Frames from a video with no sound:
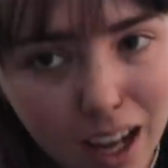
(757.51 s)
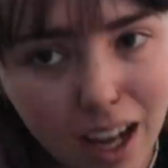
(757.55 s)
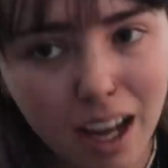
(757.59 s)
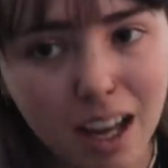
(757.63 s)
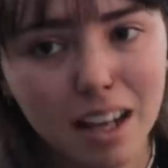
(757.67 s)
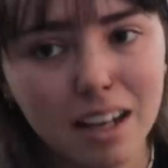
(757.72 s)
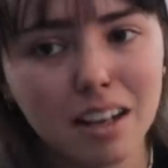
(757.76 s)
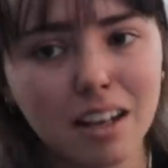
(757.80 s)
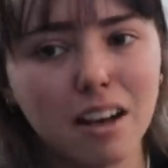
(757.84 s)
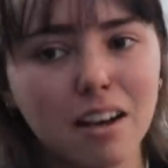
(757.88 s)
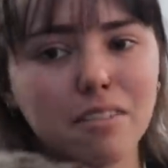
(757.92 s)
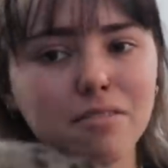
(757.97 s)
I
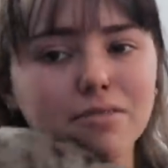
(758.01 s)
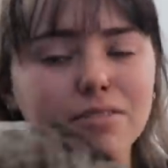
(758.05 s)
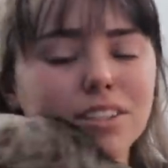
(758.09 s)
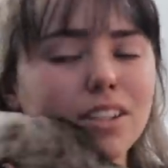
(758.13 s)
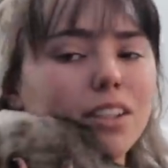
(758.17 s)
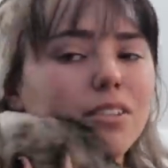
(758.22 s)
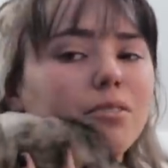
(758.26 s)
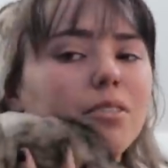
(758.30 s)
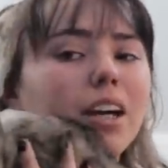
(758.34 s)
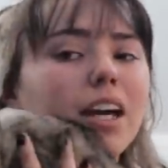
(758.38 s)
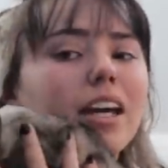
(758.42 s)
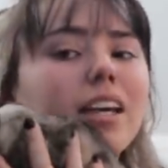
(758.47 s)
love
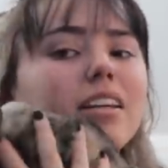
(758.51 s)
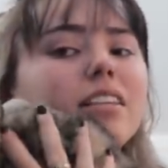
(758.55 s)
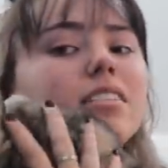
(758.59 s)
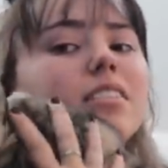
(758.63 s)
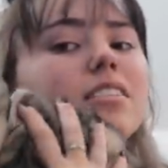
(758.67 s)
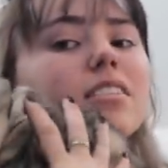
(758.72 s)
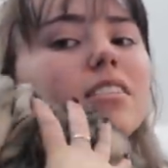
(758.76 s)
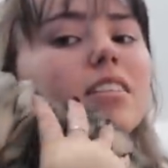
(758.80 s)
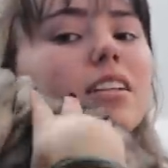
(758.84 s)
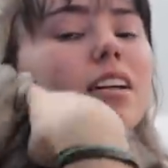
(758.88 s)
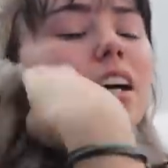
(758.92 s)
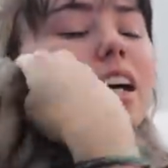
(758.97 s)
you,
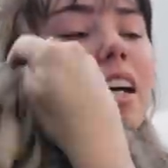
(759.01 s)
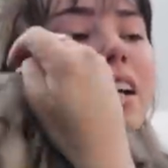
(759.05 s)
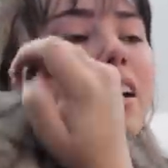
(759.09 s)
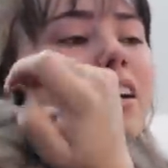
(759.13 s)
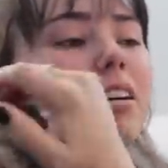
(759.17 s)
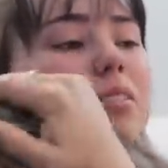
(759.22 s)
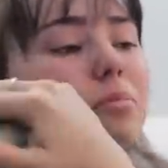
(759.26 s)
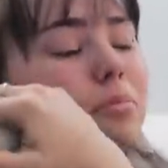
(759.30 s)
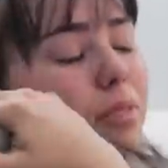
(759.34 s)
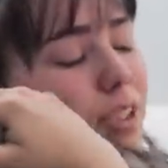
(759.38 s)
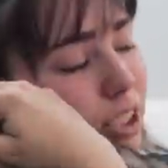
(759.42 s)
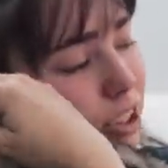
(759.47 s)
Ace. I
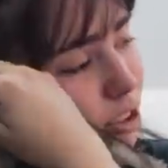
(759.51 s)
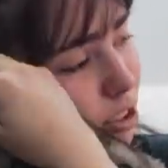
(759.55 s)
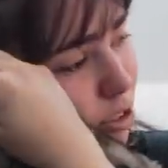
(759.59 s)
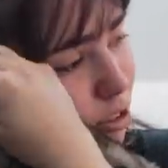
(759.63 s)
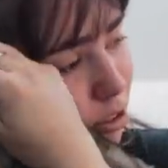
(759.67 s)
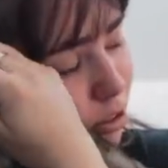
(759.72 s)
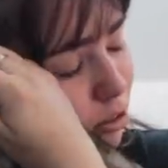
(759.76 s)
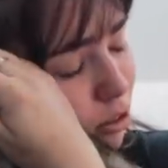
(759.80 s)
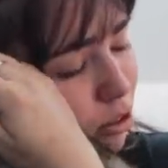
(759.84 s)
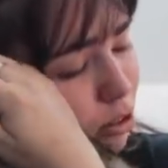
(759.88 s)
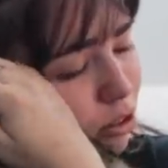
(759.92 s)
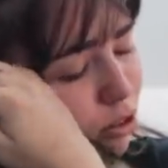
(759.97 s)
go miss
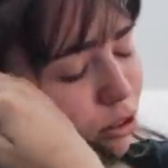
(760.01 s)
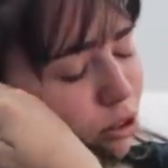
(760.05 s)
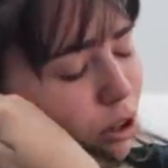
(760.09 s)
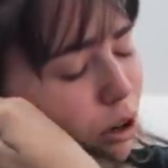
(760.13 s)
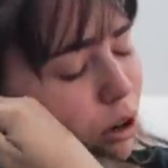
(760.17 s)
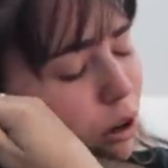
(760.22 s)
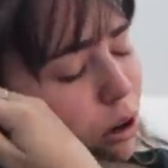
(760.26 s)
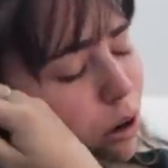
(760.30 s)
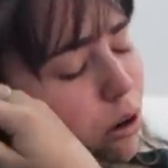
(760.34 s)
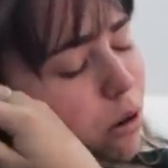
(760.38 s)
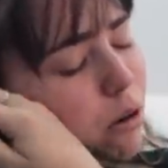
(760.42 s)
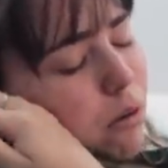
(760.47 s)
you
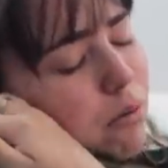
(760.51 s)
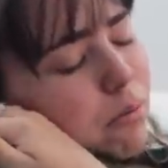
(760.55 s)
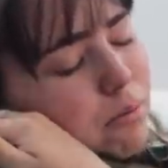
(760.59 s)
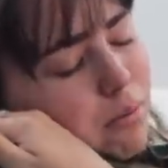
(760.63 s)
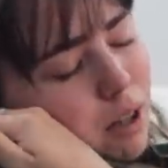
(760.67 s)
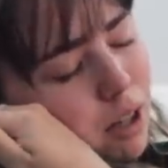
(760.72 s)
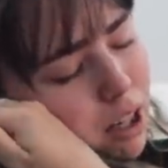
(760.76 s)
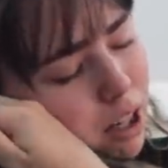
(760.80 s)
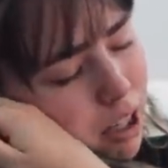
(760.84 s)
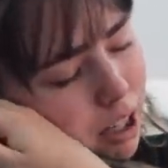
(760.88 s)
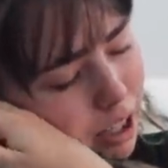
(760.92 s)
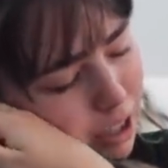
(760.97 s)
so
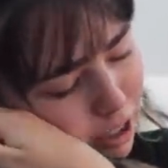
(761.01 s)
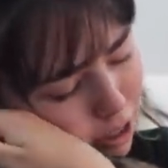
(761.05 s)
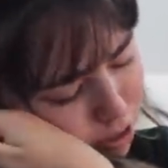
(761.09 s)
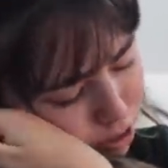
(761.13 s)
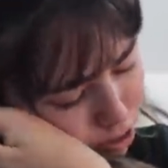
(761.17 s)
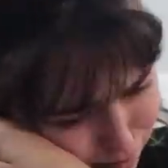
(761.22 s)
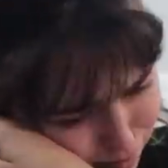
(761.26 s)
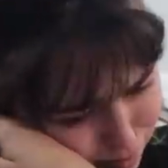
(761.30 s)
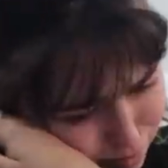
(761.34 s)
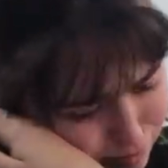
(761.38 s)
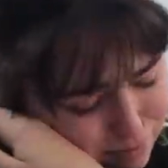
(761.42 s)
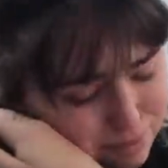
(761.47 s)
much.
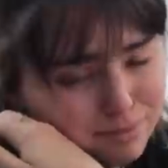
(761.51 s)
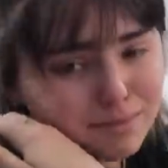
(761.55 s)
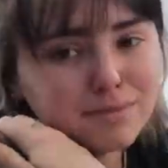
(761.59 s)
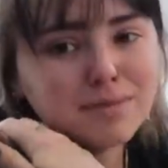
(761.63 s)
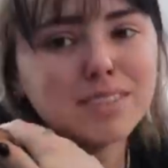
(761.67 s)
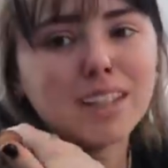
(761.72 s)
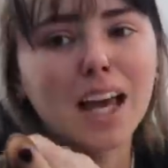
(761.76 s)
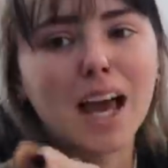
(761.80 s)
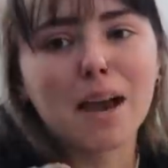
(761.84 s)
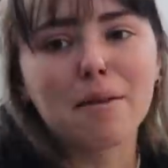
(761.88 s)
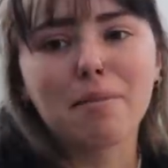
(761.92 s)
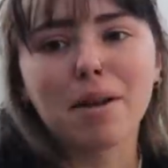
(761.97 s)

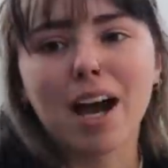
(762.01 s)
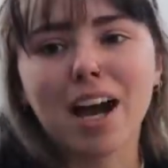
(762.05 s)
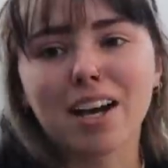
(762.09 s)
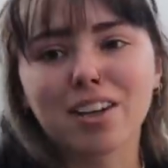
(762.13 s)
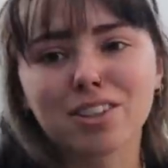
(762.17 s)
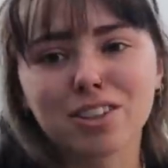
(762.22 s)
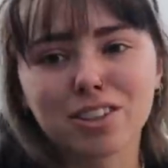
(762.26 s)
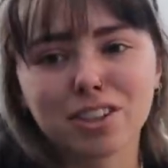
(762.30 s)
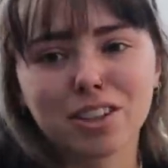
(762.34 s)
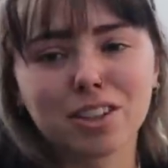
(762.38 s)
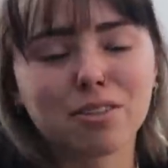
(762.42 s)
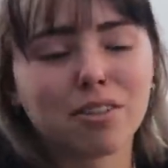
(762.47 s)
I'm
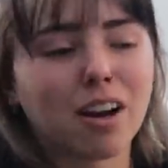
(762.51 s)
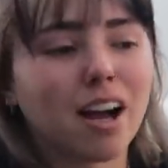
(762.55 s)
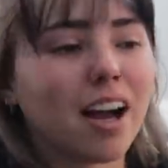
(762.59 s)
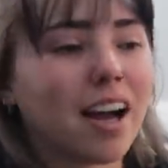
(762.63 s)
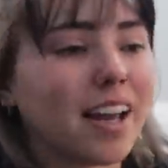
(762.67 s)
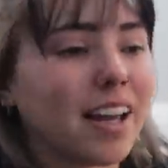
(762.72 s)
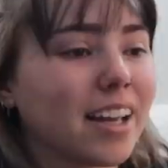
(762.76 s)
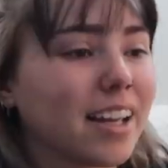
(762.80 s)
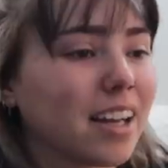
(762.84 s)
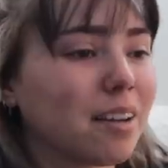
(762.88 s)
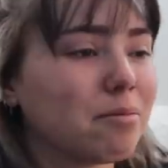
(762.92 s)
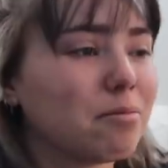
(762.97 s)
actually
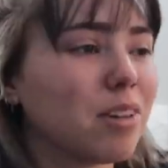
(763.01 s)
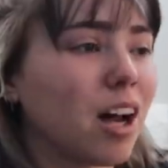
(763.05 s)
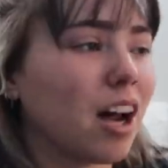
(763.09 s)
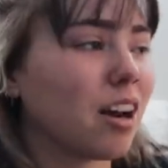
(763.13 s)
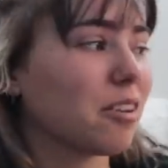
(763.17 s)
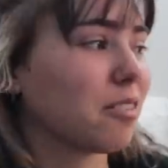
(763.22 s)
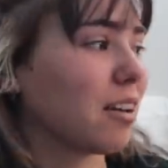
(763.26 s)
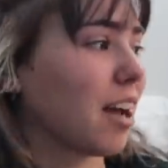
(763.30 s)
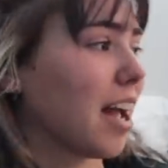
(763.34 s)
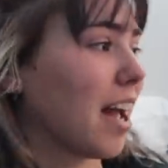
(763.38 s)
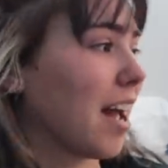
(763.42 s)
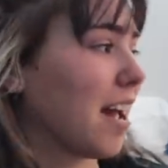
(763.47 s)
crying. I'm not
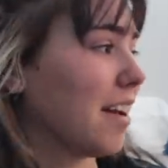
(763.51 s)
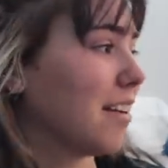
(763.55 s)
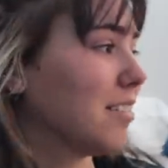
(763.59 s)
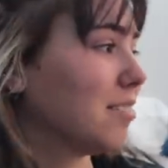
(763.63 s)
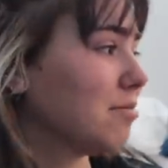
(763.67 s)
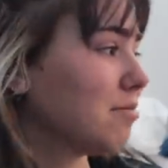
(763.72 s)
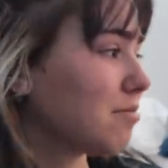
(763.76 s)
okay.